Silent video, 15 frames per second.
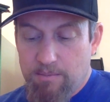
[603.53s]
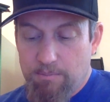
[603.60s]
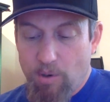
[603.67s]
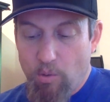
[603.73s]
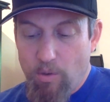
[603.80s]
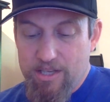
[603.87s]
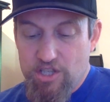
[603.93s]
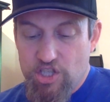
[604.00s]

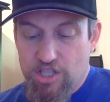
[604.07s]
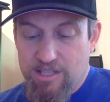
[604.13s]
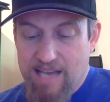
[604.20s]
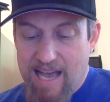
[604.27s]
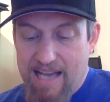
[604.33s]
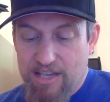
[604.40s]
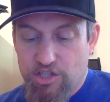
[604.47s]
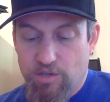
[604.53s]
but when she
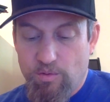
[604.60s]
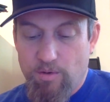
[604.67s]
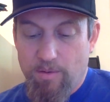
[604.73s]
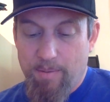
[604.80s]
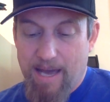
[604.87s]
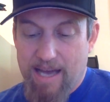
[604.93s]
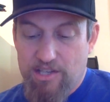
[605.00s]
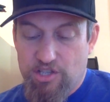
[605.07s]
dashed through
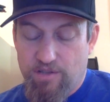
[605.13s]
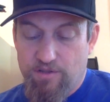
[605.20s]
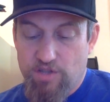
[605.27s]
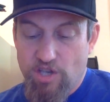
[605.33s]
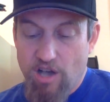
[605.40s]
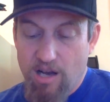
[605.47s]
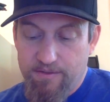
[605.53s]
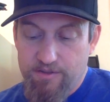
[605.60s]
a patch of
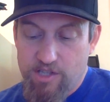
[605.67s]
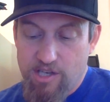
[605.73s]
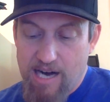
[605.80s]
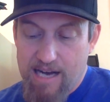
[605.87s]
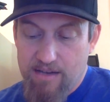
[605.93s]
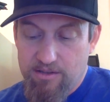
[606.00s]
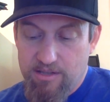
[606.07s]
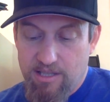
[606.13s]
soft
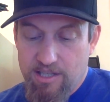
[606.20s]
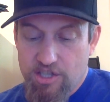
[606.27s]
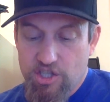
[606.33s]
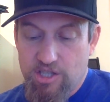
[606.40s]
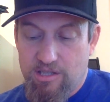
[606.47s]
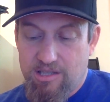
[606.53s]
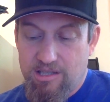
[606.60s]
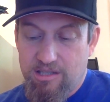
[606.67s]
ground,
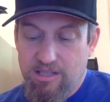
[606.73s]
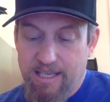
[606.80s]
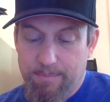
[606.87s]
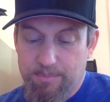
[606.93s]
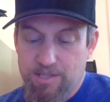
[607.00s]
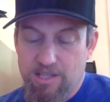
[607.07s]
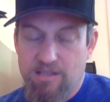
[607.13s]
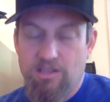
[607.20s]
she
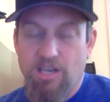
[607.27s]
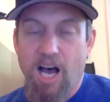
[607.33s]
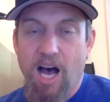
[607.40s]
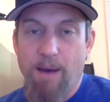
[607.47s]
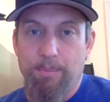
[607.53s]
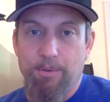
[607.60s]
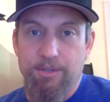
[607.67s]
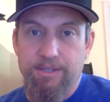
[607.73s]
slipped and
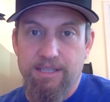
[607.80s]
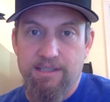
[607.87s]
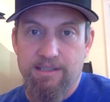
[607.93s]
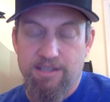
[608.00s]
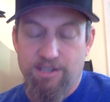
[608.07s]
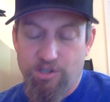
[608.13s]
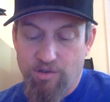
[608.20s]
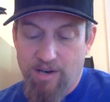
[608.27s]
toppled
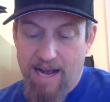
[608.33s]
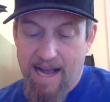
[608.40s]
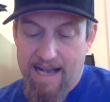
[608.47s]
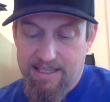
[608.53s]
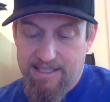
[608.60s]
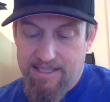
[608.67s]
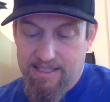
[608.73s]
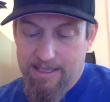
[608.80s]
into the
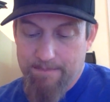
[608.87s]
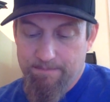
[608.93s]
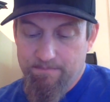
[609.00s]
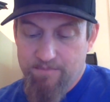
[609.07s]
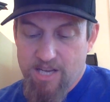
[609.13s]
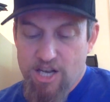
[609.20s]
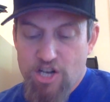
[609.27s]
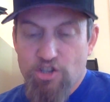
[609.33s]
grass.
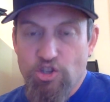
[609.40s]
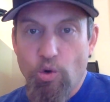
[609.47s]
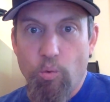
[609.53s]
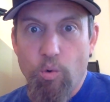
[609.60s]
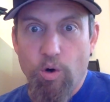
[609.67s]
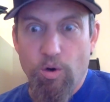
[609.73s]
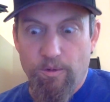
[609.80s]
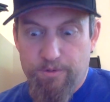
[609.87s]
The
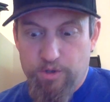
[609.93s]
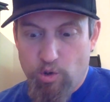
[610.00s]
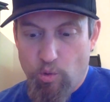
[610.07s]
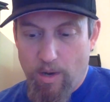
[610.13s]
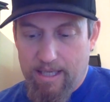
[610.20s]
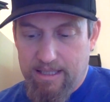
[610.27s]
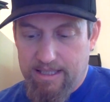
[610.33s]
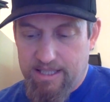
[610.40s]
wolves
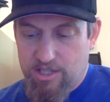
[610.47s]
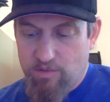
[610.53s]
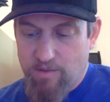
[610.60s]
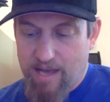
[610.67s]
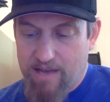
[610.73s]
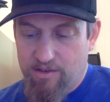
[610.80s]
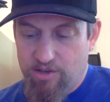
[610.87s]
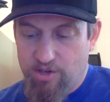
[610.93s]
quickly
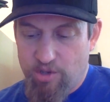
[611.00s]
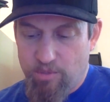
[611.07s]
surrounded